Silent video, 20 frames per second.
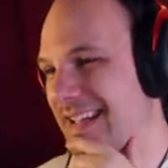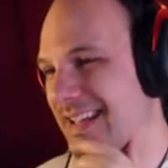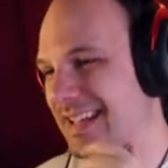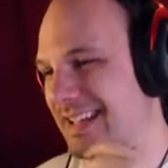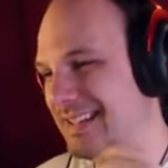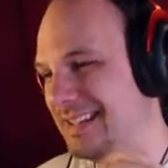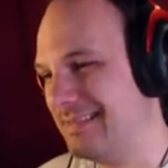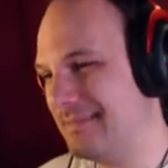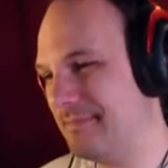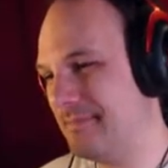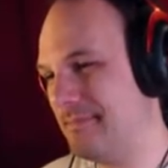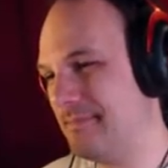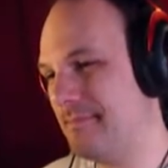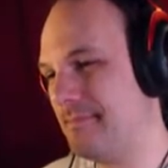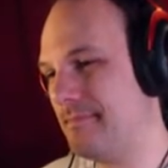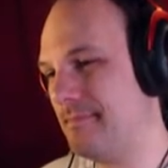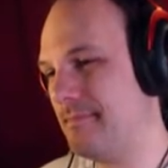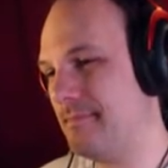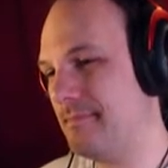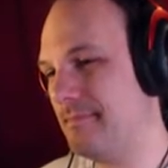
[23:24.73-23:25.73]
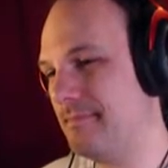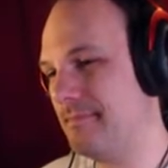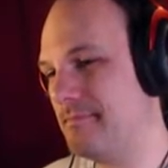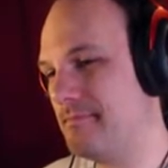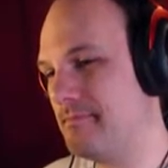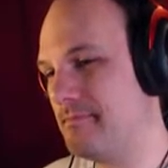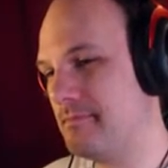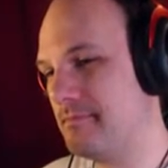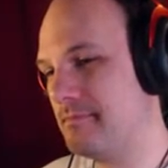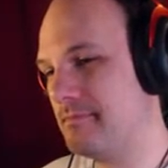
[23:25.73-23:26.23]

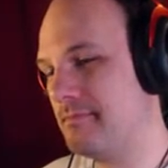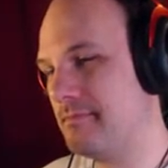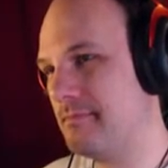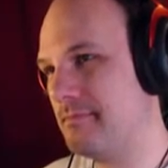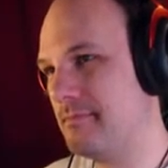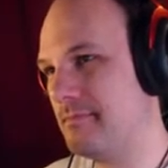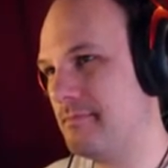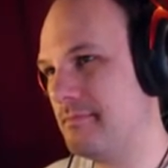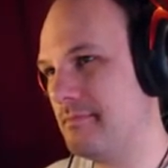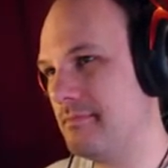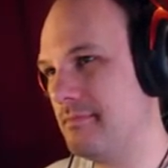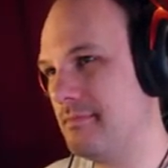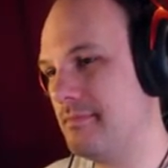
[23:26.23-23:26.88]
This person isn't speaking.